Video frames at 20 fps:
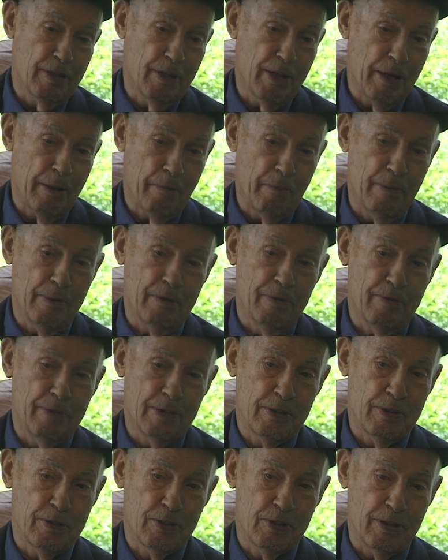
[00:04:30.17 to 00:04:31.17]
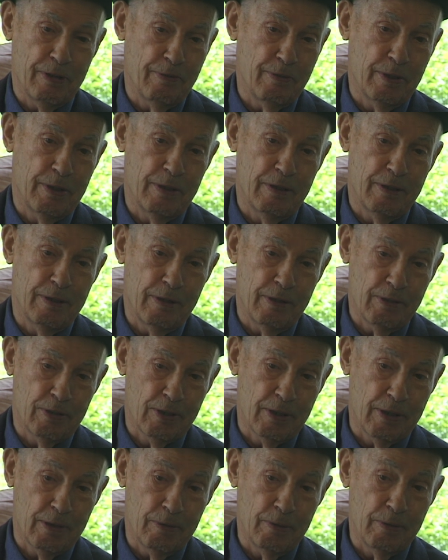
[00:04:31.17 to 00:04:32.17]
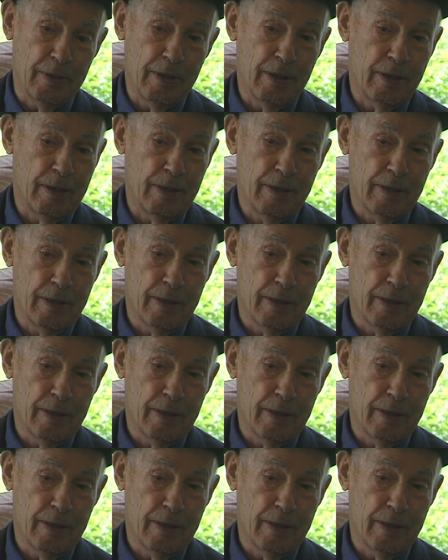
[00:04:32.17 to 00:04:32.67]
happened with the seventy-three Chardonnay.